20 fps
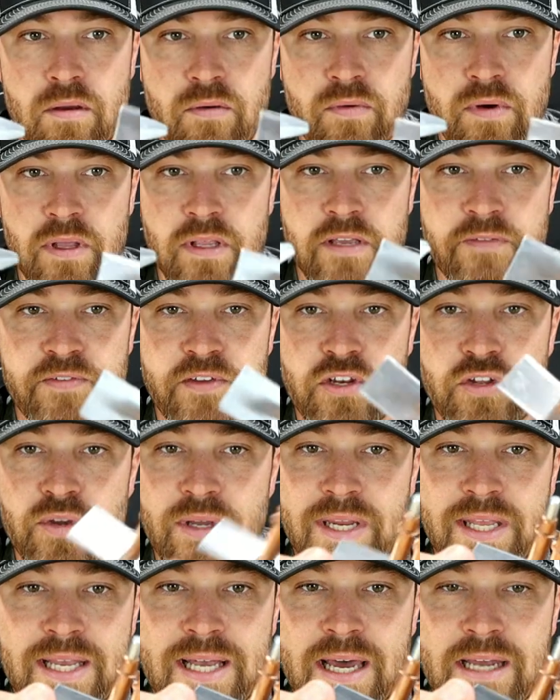Really, if you do
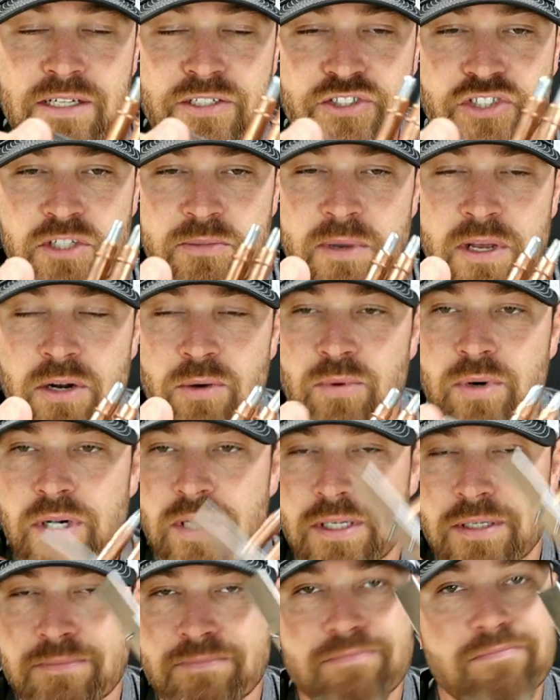any kind of sheet metal
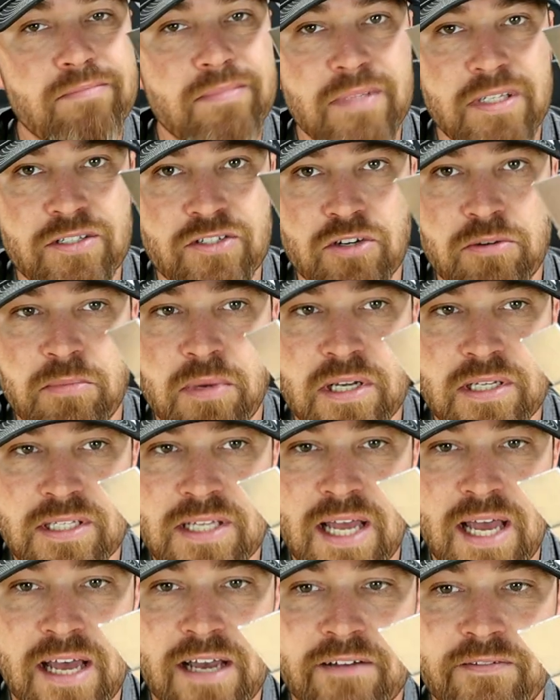work, these are a
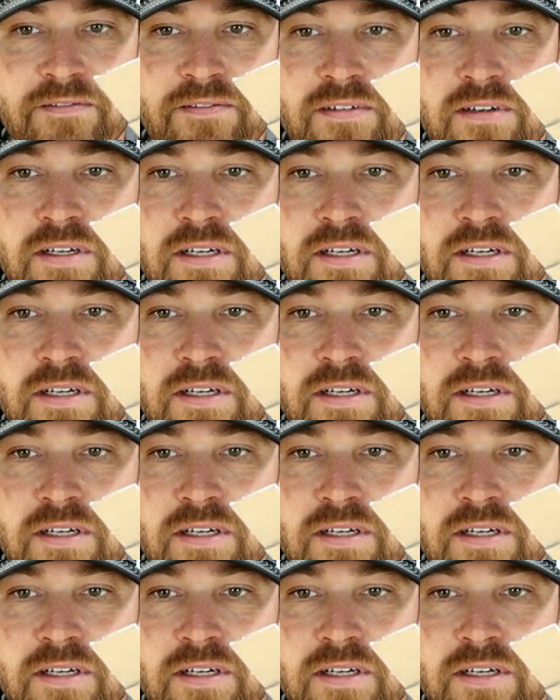must-have.